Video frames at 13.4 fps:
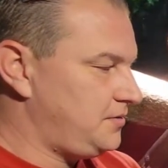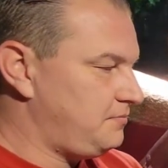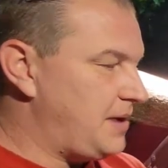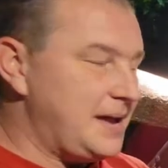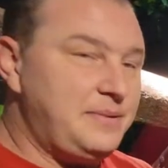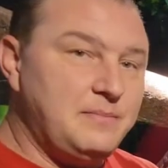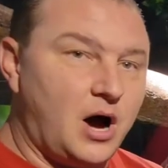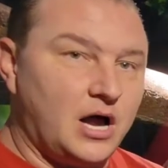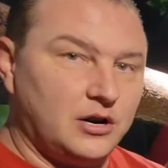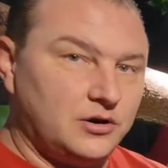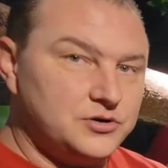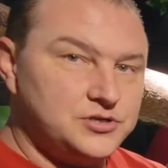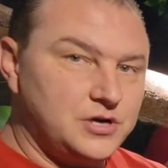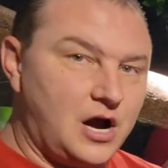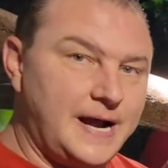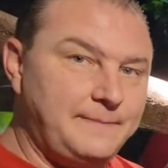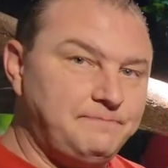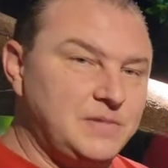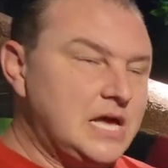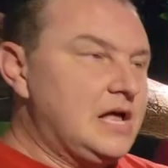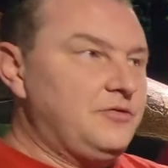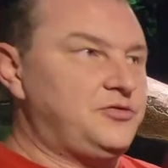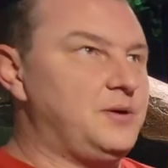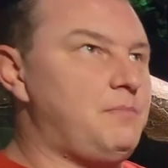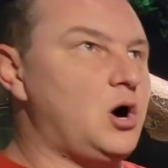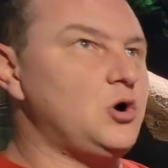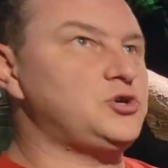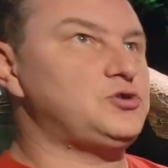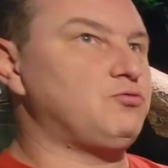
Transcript: baby monitors. All right? The most